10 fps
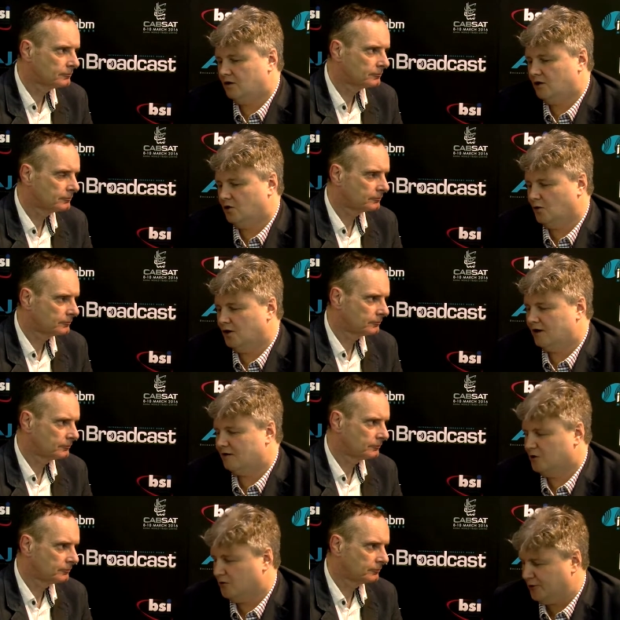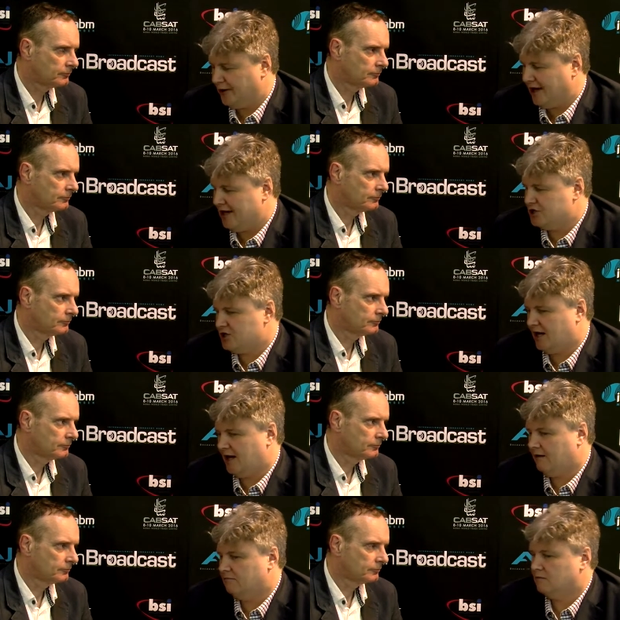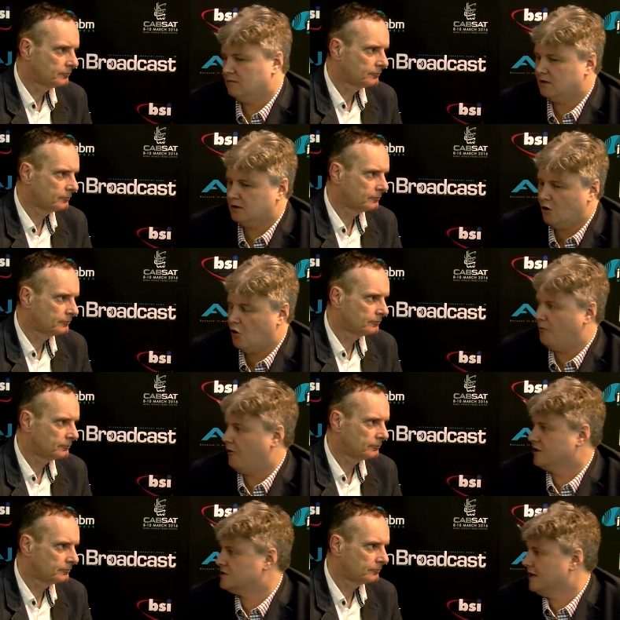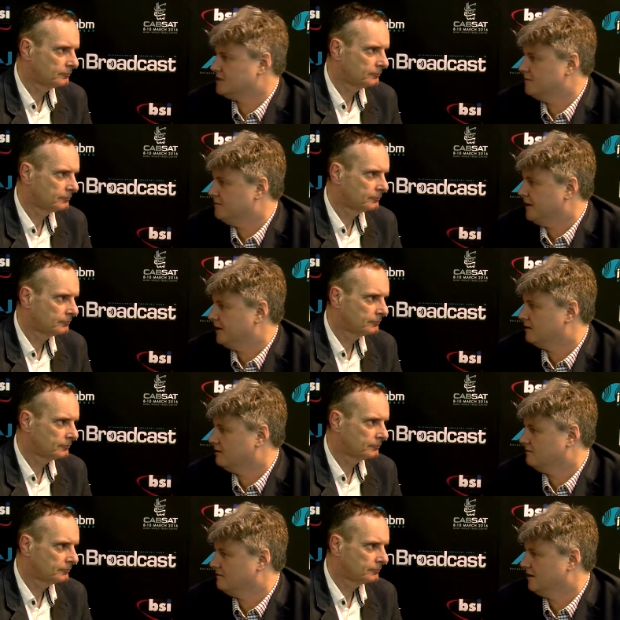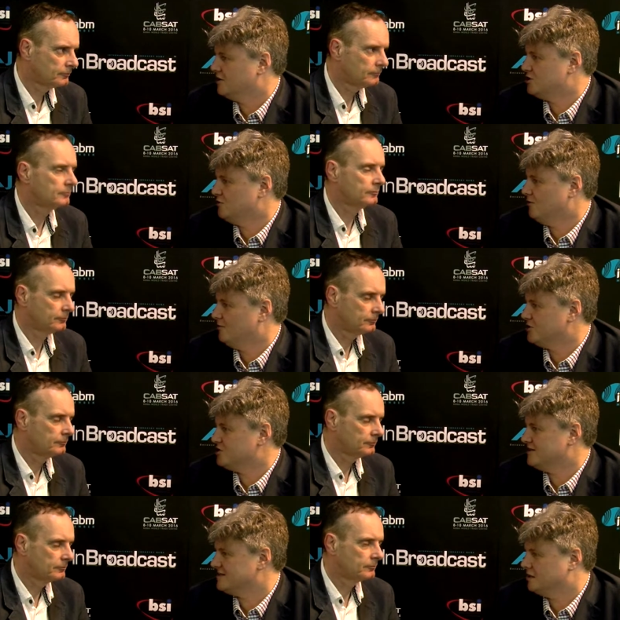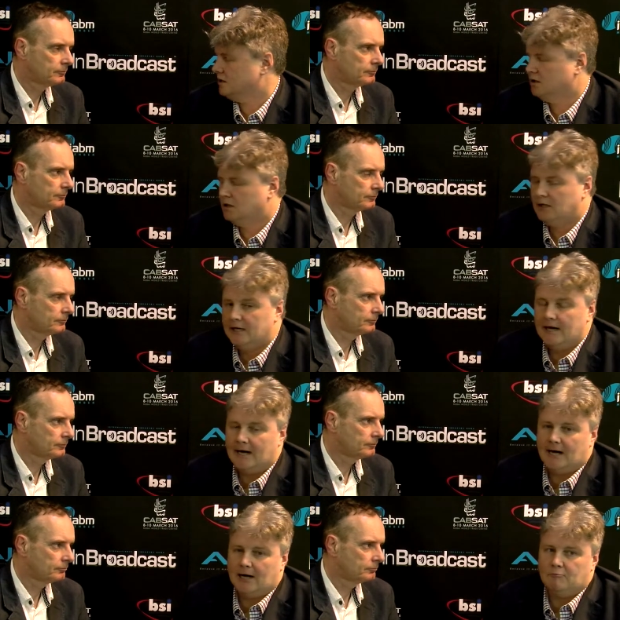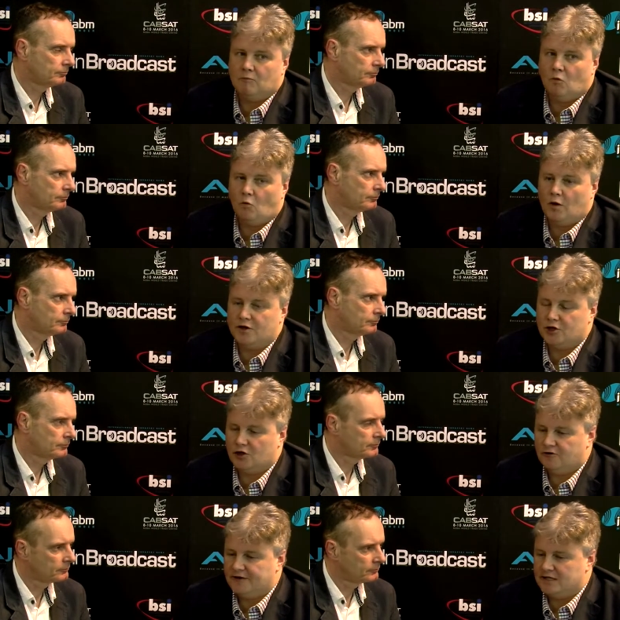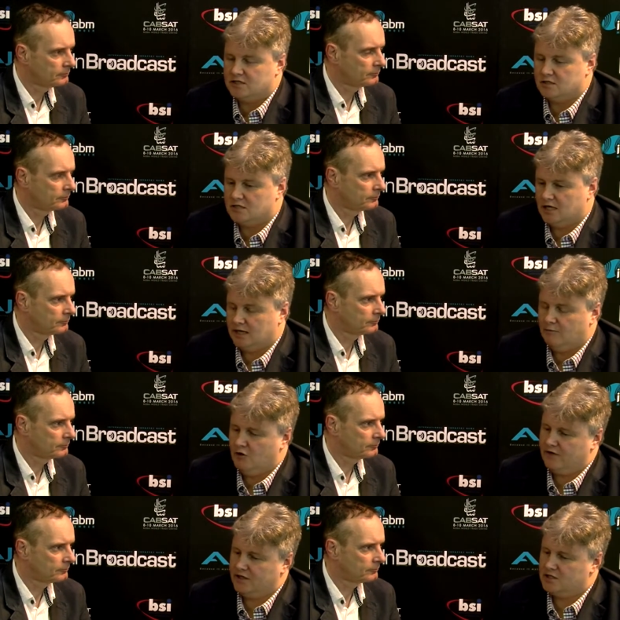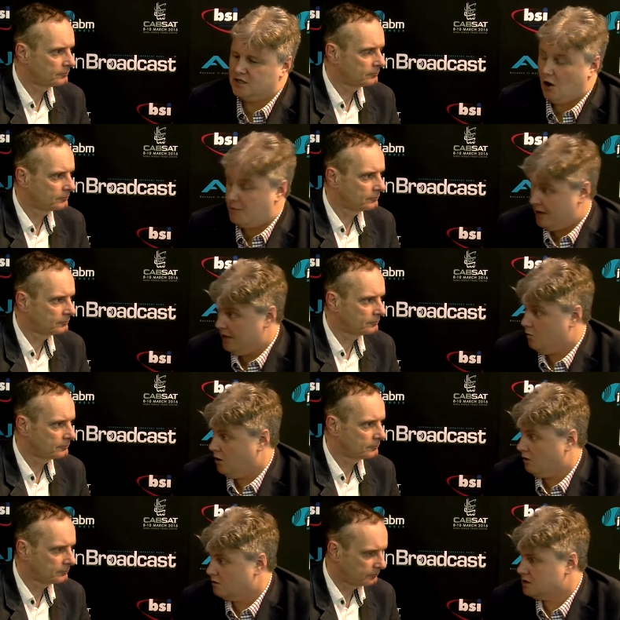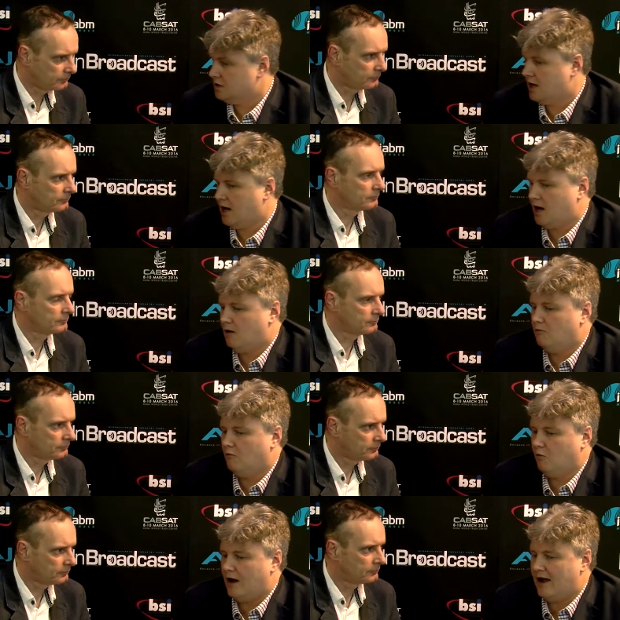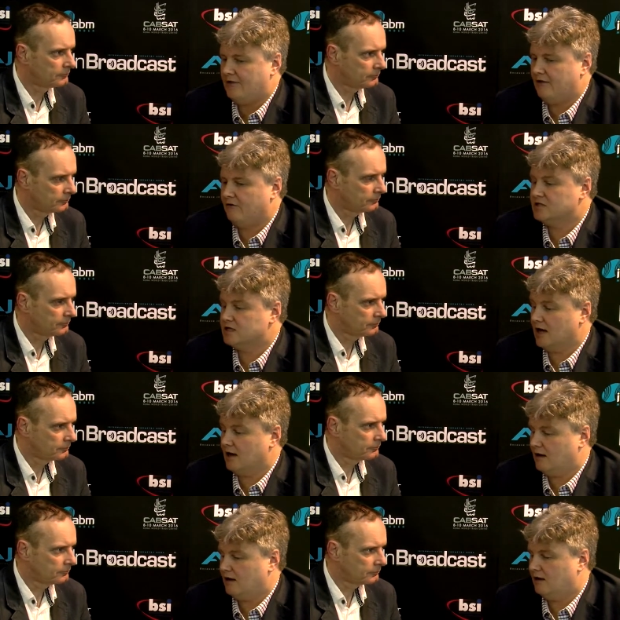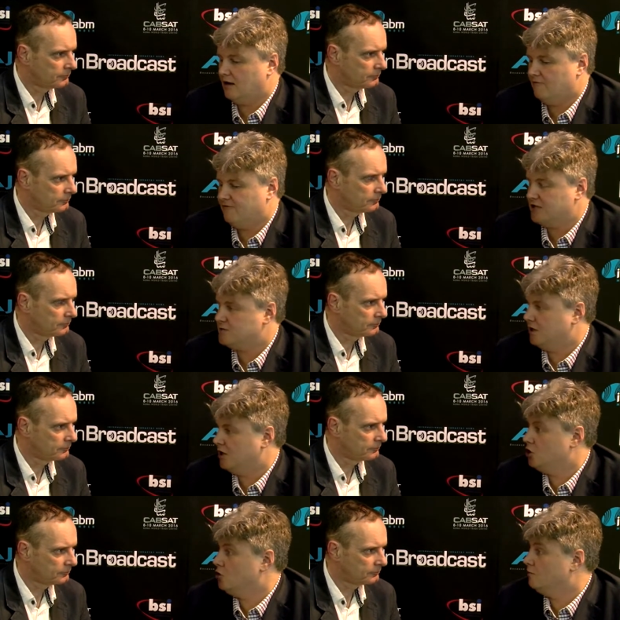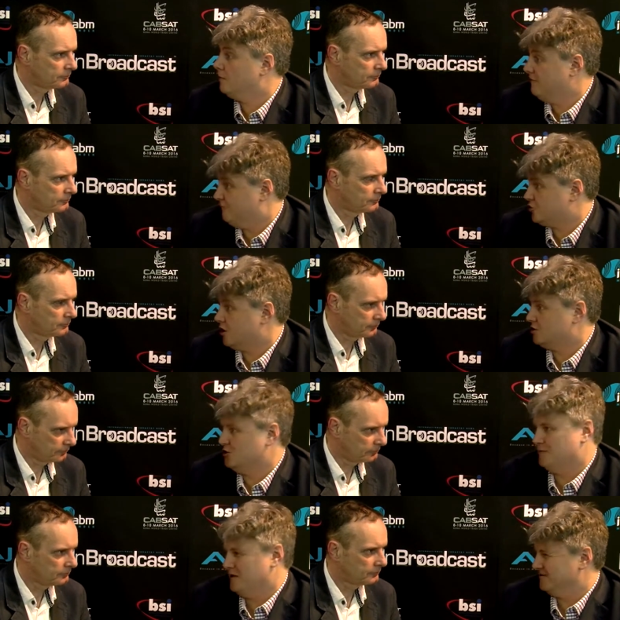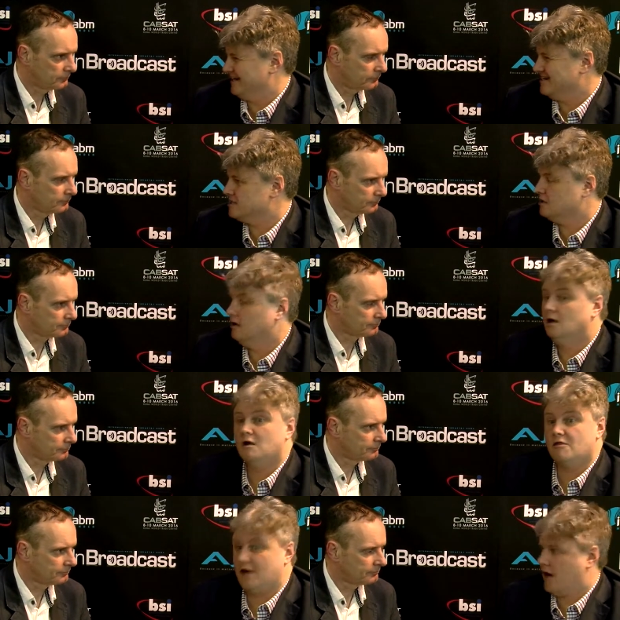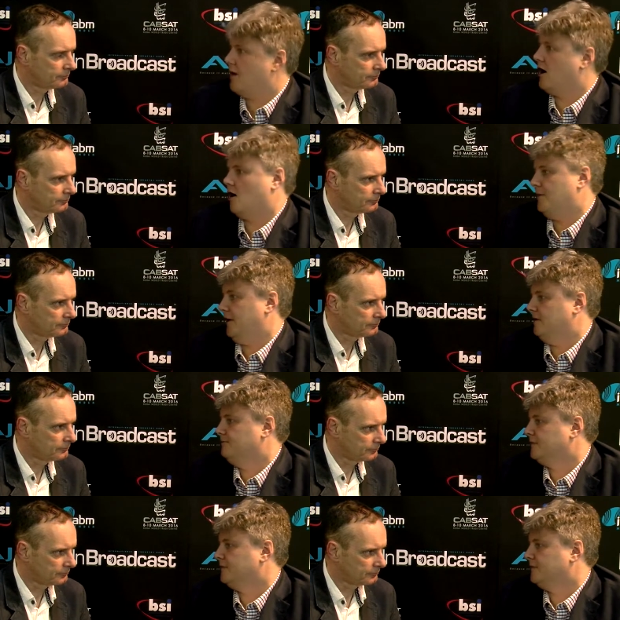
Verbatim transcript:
Speaker 1: you want to you want to engage here. Oil price has a big issue on budgets. Um, one of the good things, and certainly moving into the IP world, um, where there is uh, investment in new infrastructure, new buildings, they're going IP.